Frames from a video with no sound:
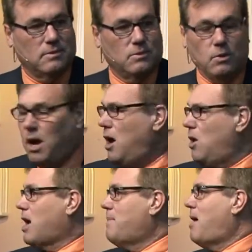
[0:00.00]

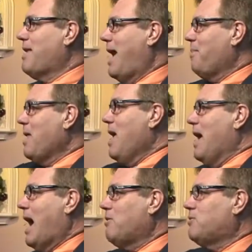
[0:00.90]
Woo! Come on now.
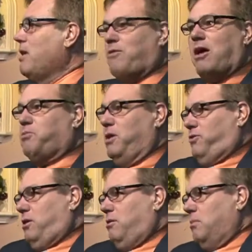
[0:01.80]
I was, if I was
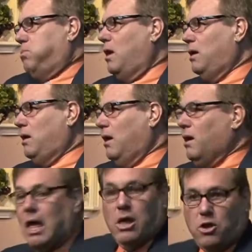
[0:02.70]
preaching on the
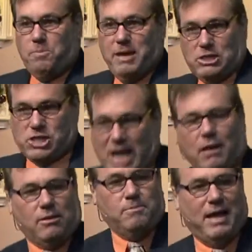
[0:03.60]
blood, you'd be
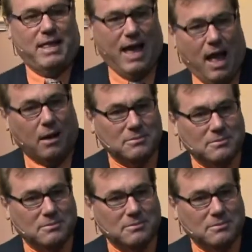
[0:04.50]
shouting by now.